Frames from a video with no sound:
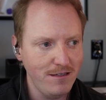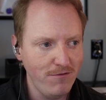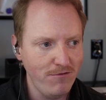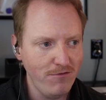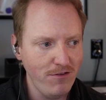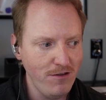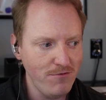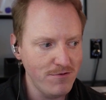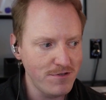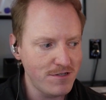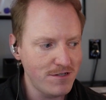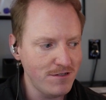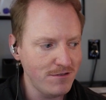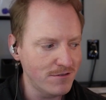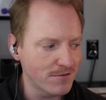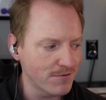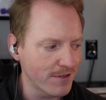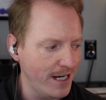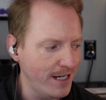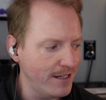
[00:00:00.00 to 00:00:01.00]
if he was
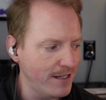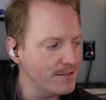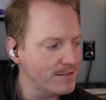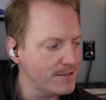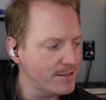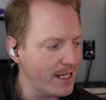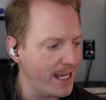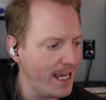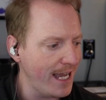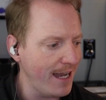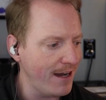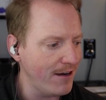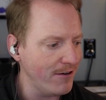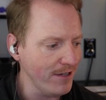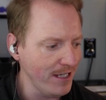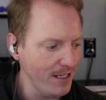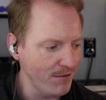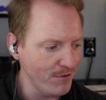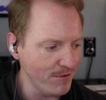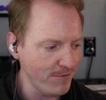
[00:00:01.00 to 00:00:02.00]
still around, how
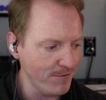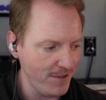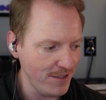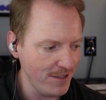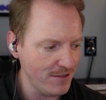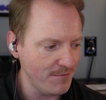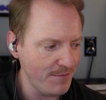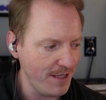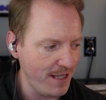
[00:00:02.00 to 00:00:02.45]
he would feel